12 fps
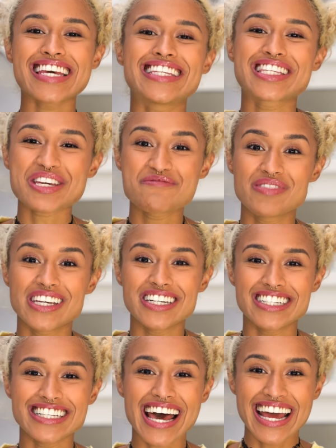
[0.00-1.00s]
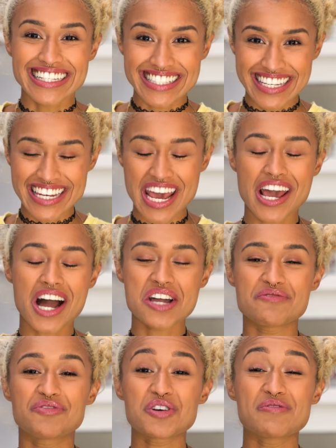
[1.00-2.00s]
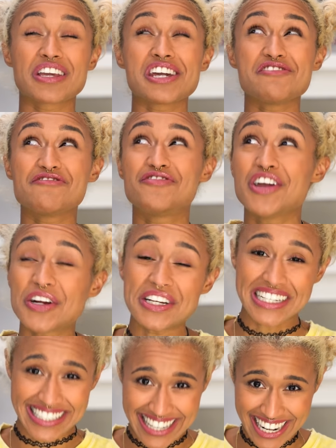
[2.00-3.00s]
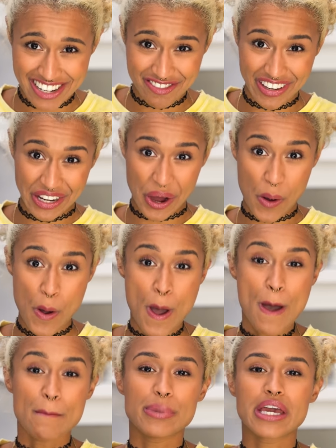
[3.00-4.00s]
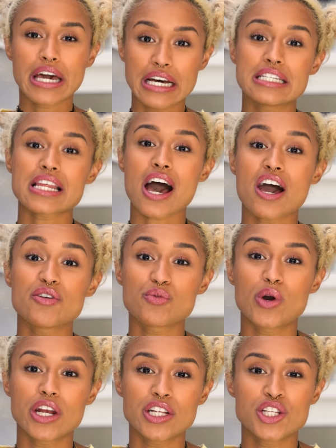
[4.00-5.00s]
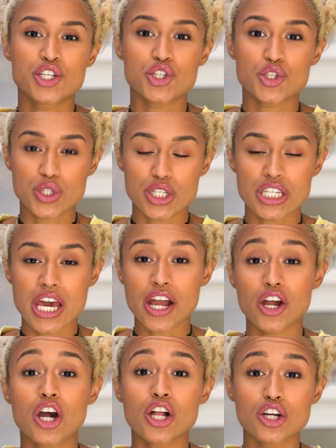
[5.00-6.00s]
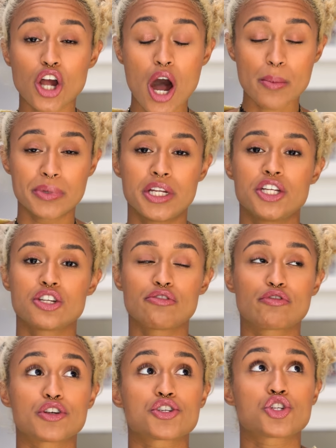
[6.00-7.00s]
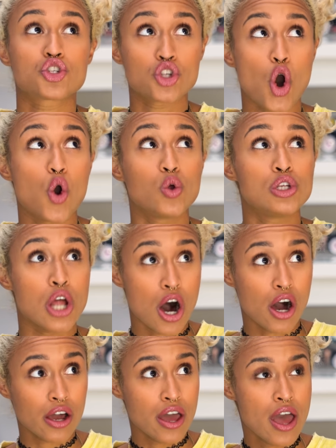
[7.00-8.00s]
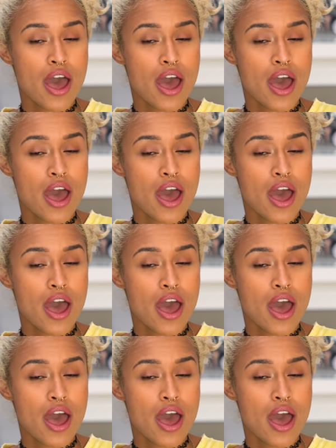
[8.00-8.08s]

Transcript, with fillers: it's Camille and today I am filming a very exciting video because I wanted to do this hair color combination for so long.